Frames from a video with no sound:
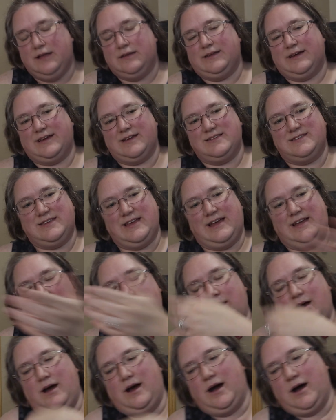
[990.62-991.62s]
like I said,
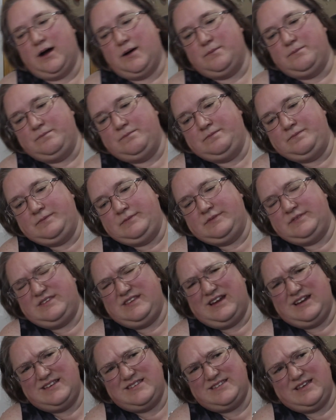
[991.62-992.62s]

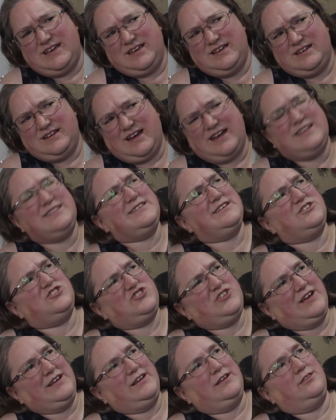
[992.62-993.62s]
did I say? I said
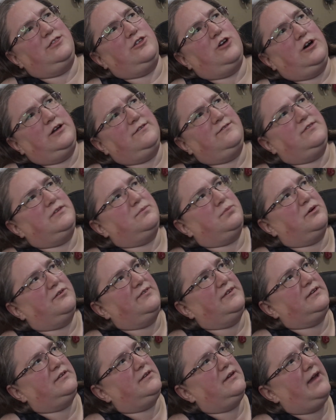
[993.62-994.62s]
Shannon thought of the
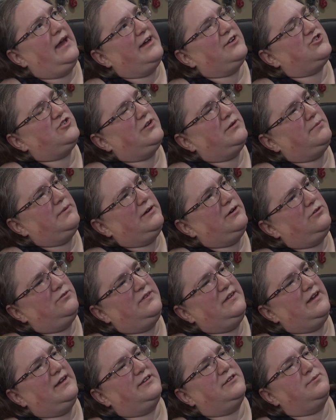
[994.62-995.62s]
perfect hashtag, but I don't
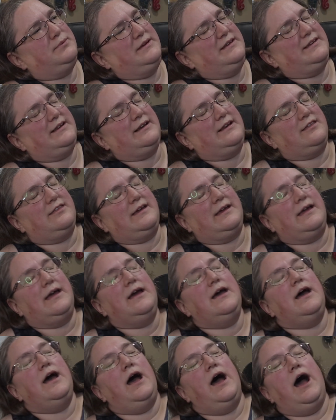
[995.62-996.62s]
think I explained anything.
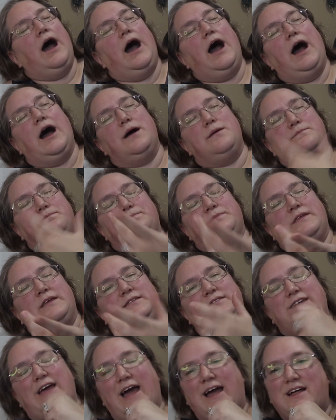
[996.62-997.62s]

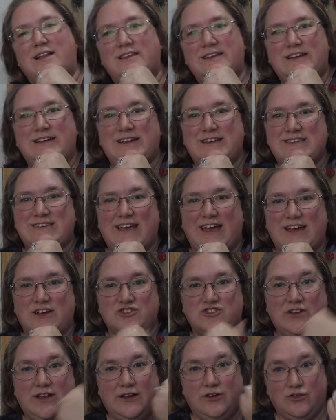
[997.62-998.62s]
Tackle It is a
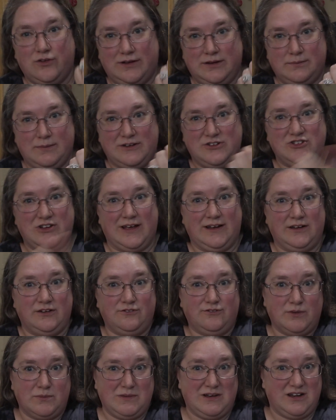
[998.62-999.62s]
hashtag created by Shannon
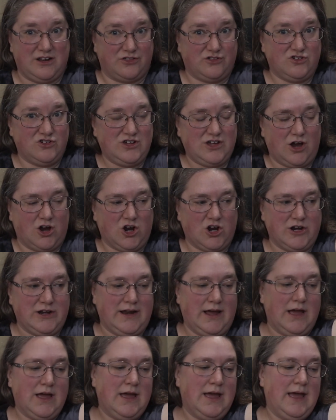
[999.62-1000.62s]
from Another Yarn,